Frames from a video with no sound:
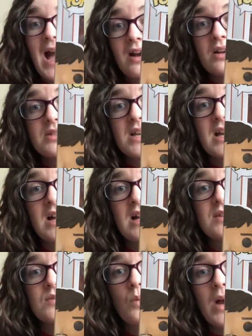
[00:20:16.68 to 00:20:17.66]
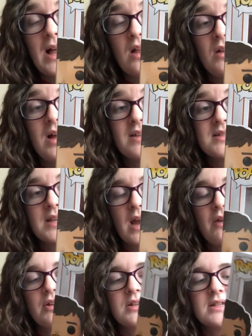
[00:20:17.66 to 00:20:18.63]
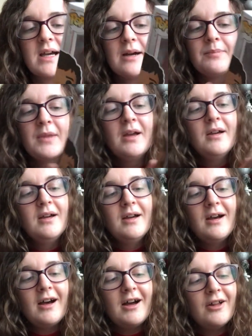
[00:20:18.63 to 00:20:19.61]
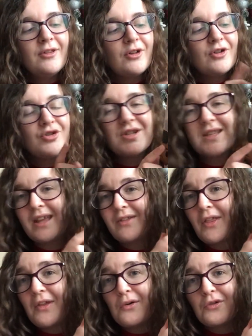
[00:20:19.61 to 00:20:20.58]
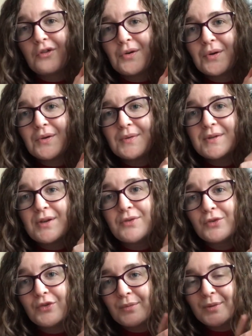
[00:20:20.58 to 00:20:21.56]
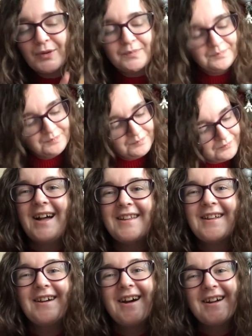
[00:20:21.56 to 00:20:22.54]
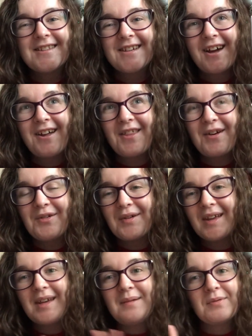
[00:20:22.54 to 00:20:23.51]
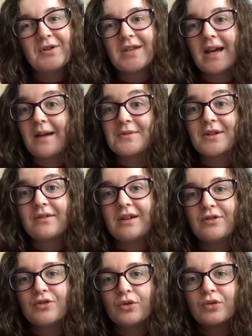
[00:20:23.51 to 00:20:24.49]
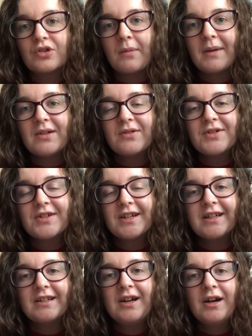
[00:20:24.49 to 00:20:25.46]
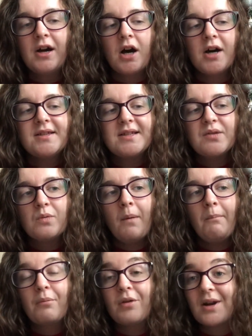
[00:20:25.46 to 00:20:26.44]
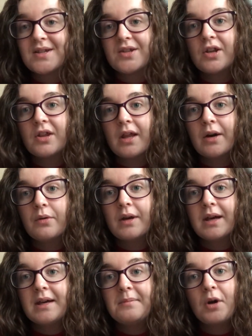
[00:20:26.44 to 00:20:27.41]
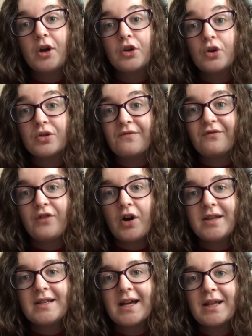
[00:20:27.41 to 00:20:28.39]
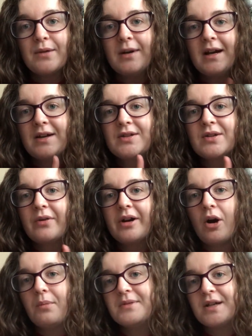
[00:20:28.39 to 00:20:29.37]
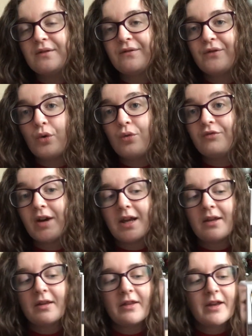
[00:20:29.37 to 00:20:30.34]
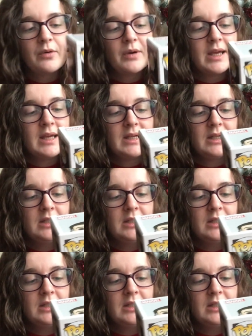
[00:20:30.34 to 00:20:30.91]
actor as well as the character and I just think the little Grogu's adorable. And then I had to get a Loki because I absolutely adore Tom Hiddleston. I did want President Loki, but I couldn't find it anywhere, so I opted for regular Loki.